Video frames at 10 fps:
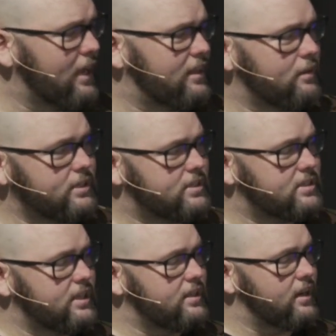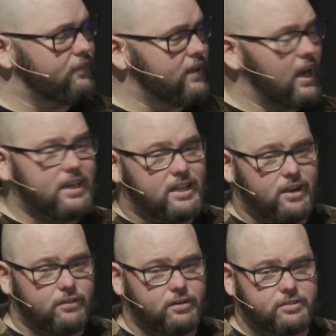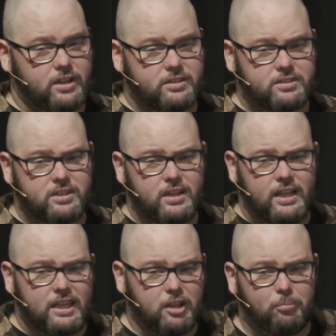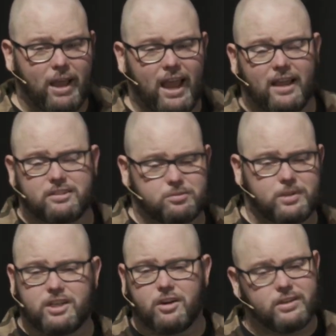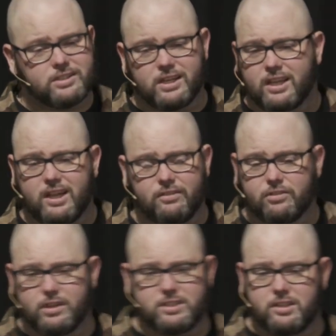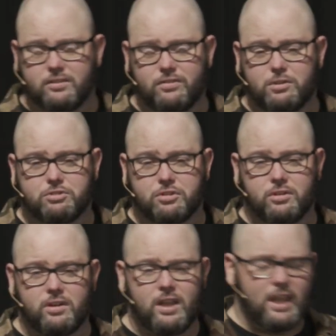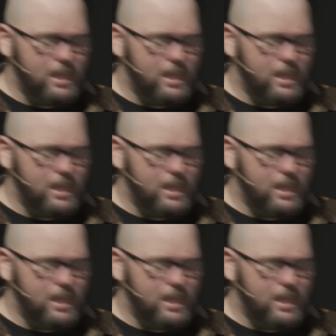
they would see that if God covers us in the past, we know He's going to cover us in the future. And